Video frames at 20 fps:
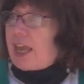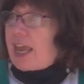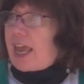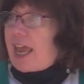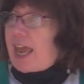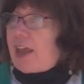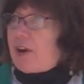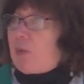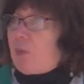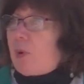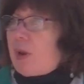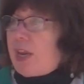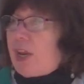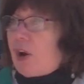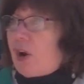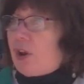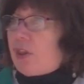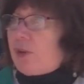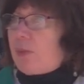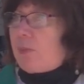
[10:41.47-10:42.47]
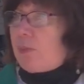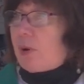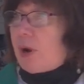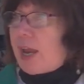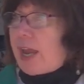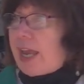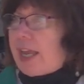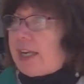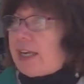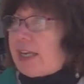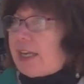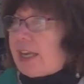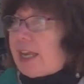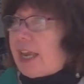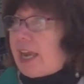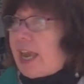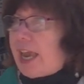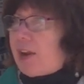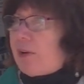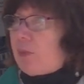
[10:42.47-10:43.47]
And we are the bread,
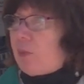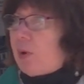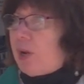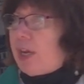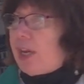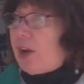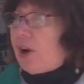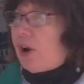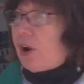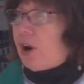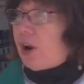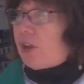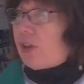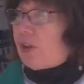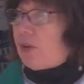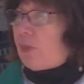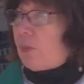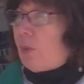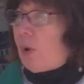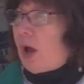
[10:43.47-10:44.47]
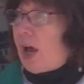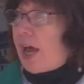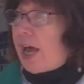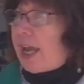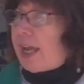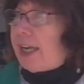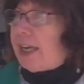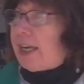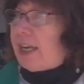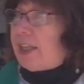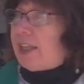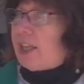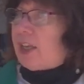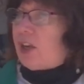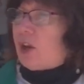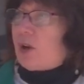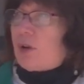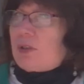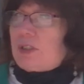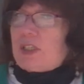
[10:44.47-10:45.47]
and we are the wine that
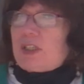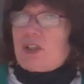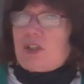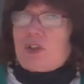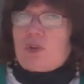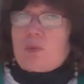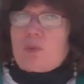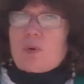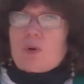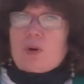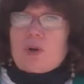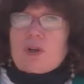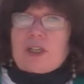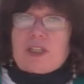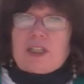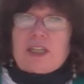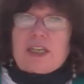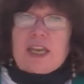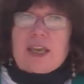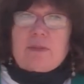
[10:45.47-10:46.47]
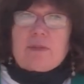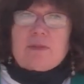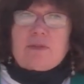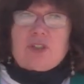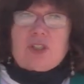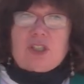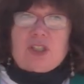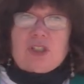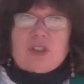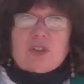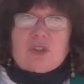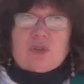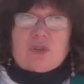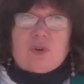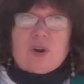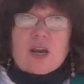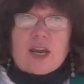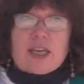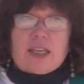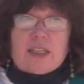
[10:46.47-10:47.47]
goes into the world in the name of Jesus
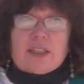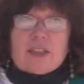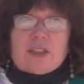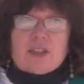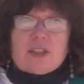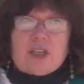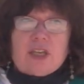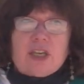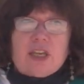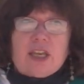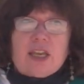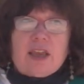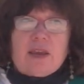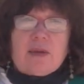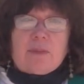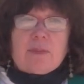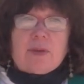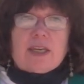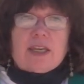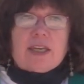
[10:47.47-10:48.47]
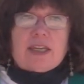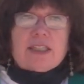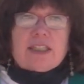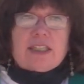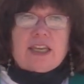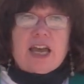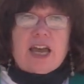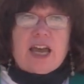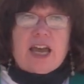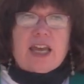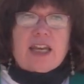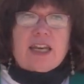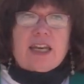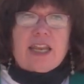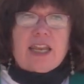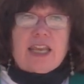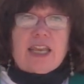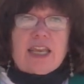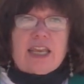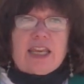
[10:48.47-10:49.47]
Christ. Because God
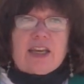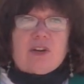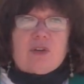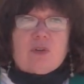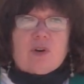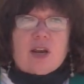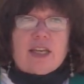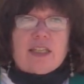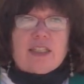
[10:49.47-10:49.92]
in Christ